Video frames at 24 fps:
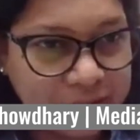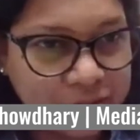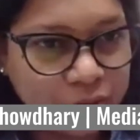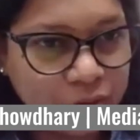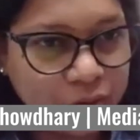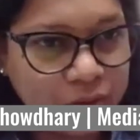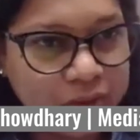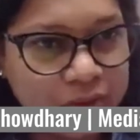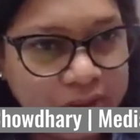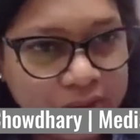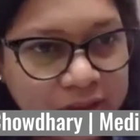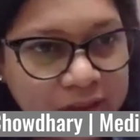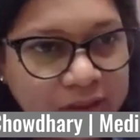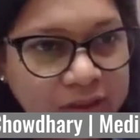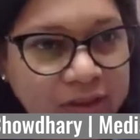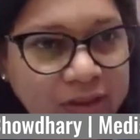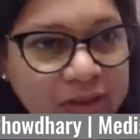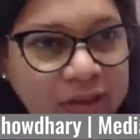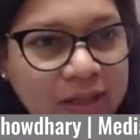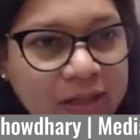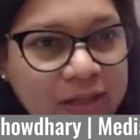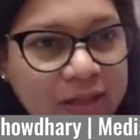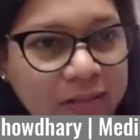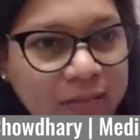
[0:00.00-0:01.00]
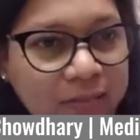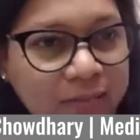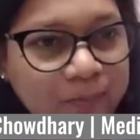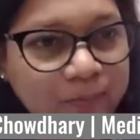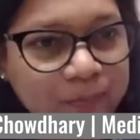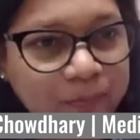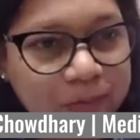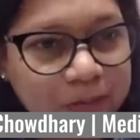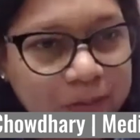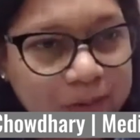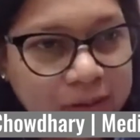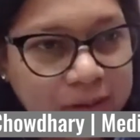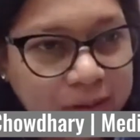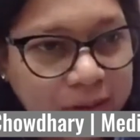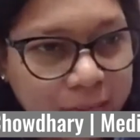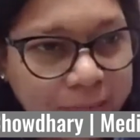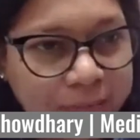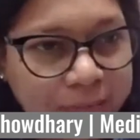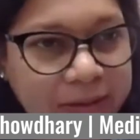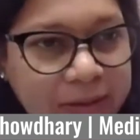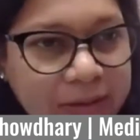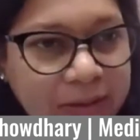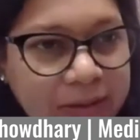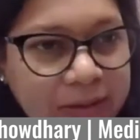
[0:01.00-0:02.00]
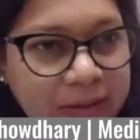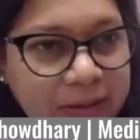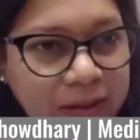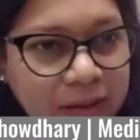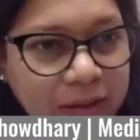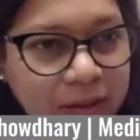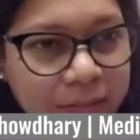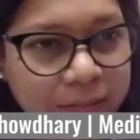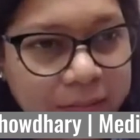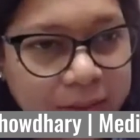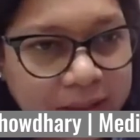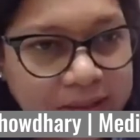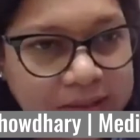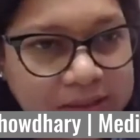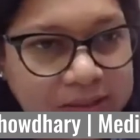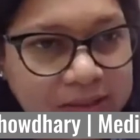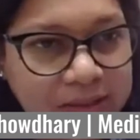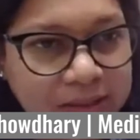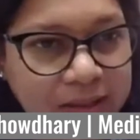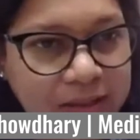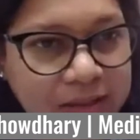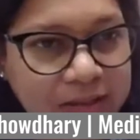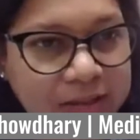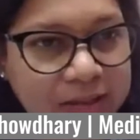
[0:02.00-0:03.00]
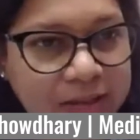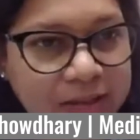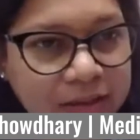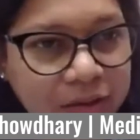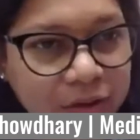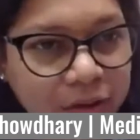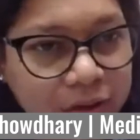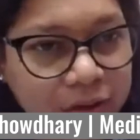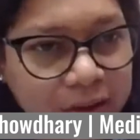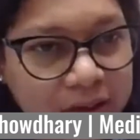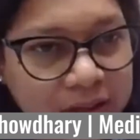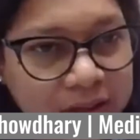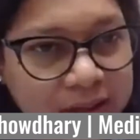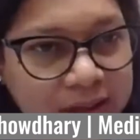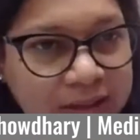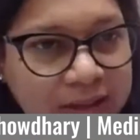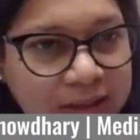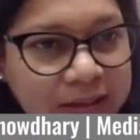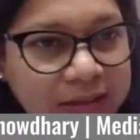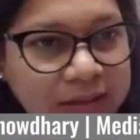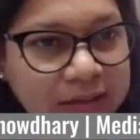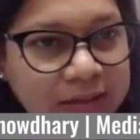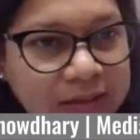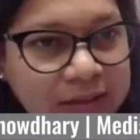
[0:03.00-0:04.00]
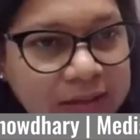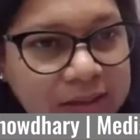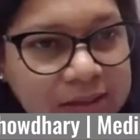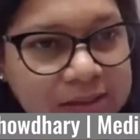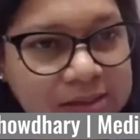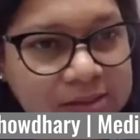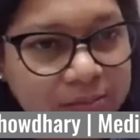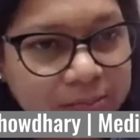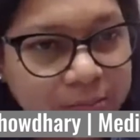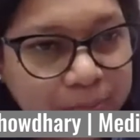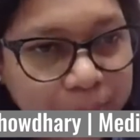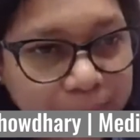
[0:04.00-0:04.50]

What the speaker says: So here I am typically imagining that your client is